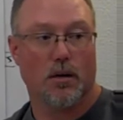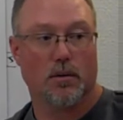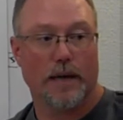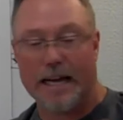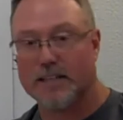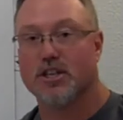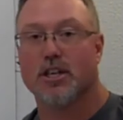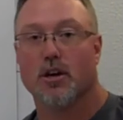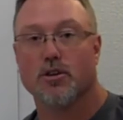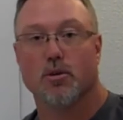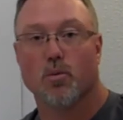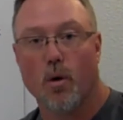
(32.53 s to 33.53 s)
edging
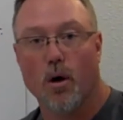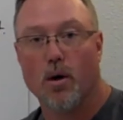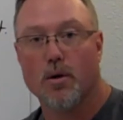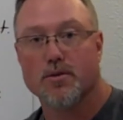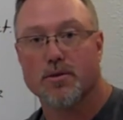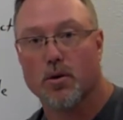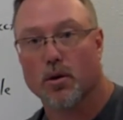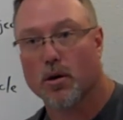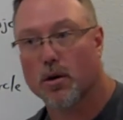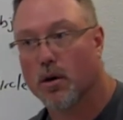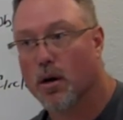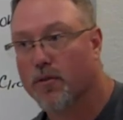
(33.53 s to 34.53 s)
on your walls
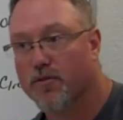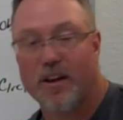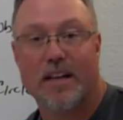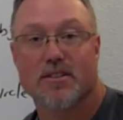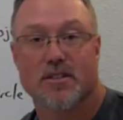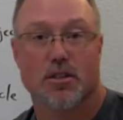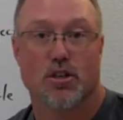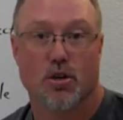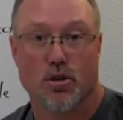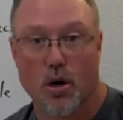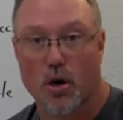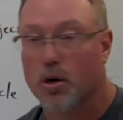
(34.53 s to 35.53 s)
or a fence in
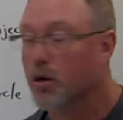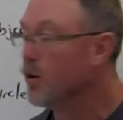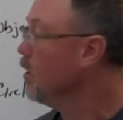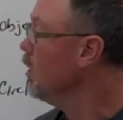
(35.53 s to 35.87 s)
your yard,